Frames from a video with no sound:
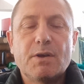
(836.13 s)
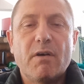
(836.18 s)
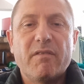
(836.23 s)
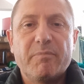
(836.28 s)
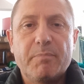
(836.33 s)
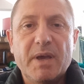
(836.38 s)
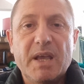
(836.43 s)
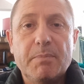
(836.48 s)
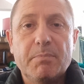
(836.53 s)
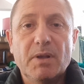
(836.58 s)
of
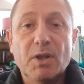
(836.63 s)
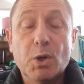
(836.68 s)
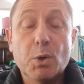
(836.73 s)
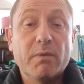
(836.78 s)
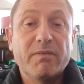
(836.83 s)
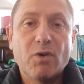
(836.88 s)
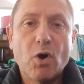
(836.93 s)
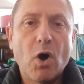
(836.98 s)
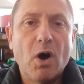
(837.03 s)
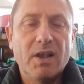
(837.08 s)
people who
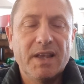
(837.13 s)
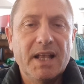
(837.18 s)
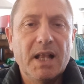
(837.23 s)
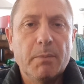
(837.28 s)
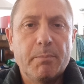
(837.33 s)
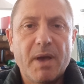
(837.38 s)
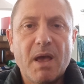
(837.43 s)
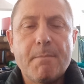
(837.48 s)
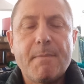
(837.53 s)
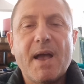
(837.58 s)
have got a little
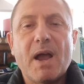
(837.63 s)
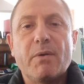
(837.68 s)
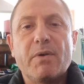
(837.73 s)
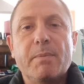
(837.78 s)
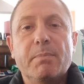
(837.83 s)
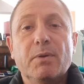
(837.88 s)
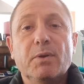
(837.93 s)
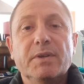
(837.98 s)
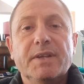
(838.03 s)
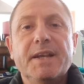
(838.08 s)
bit of Maori
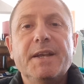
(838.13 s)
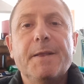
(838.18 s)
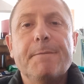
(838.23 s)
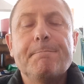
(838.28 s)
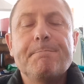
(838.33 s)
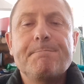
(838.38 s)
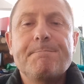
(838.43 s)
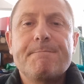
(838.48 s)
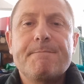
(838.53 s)
blood in them,